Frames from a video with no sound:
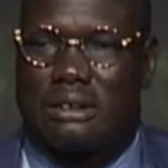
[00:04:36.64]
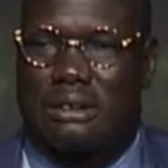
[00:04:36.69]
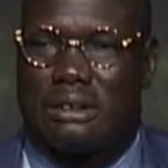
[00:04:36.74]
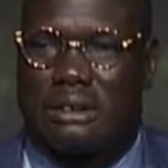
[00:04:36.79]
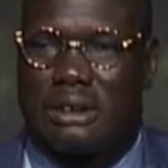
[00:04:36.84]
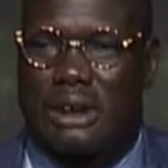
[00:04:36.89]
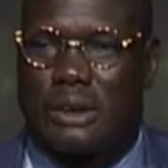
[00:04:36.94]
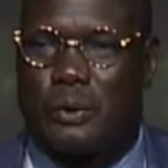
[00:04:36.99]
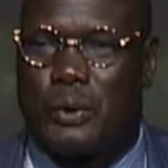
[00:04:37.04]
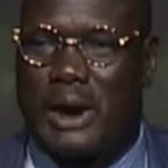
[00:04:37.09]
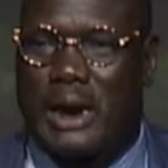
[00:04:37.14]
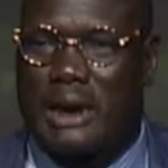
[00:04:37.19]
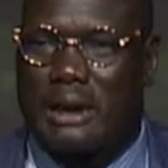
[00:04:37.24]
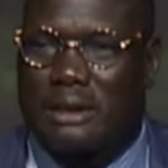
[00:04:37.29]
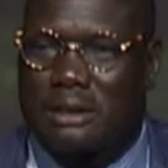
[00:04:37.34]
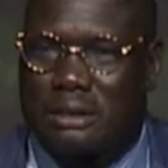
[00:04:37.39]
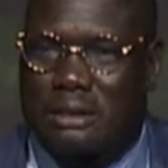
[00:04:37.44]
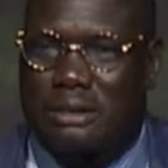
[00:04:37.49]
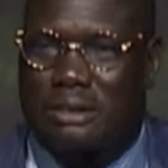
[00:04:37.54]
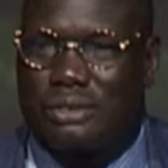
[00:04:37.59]
they
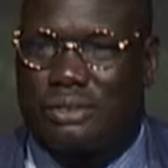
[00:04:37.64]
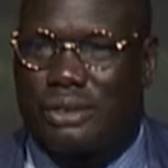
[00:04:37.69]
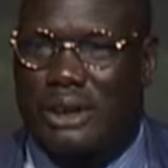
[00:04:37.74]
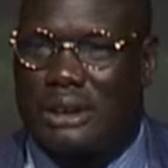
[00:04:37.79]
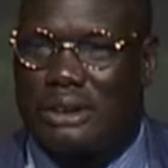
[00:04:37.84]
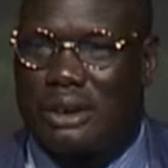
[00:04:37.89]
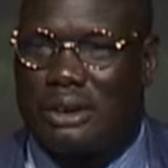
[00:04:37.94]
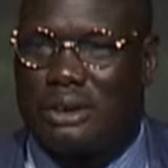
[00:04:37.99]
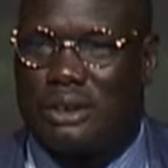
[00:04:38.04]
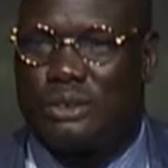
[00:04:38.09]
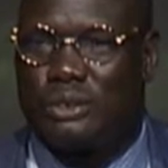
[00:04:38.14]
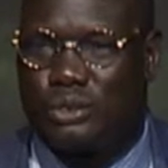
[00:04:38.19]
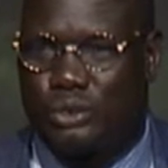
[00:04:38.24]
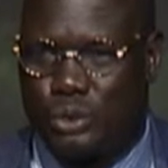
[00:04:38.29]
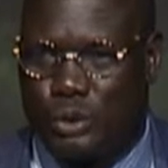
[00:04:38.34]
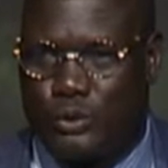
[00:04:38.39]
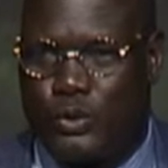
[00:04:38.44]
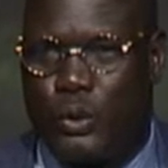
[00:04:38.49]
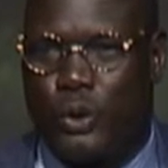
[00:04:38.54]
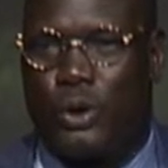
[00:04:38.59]
were settled in
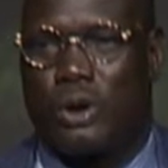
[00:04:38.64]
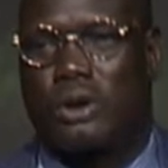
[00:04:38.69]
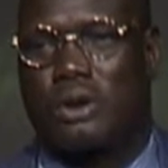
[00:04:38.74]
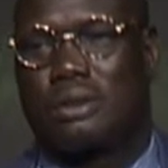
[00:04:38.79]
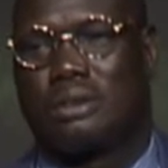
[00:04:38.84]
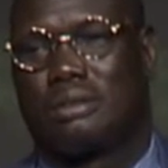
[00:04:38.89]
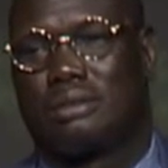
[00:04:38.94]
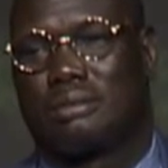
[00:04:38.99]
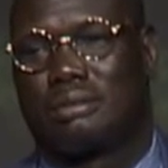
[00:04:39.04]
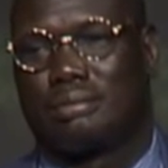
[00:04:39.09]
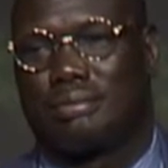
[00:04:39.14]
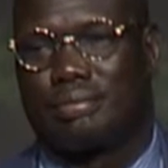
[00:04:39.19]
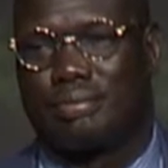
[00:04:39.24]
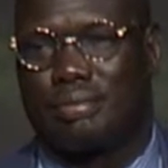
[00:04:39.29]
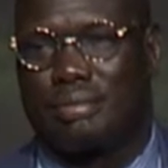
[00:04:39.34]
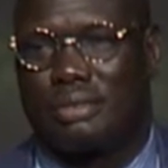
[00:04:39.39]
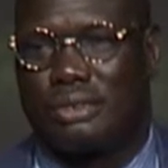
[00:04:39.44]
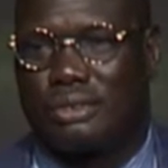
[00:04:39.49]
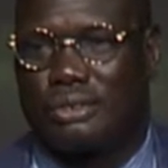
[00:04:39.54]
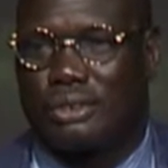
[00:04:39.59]
Sioux Falls,
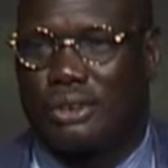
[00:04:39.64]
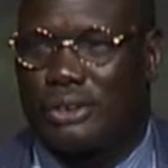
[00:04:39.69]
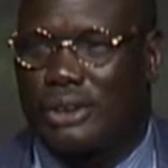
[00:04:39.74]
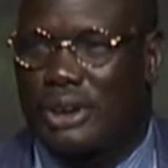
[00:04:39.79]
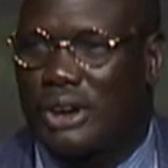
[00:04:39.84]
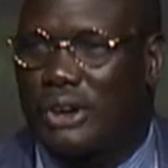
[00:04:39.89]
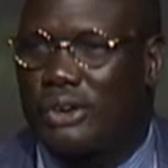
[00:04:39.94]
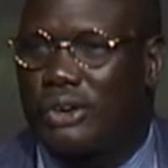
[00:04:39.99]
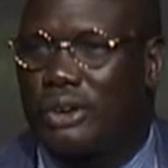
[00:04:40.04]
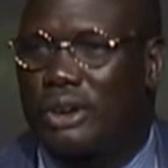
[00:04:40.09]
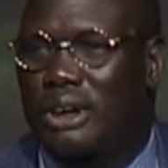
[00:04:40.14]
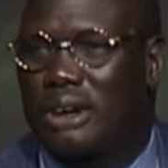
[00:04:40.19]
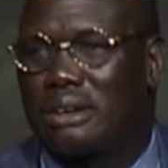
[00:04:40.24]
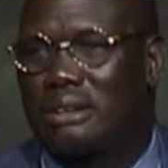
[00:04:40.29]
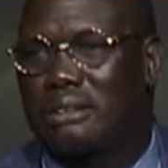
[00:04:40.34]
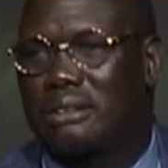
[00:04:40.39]
South Dakota.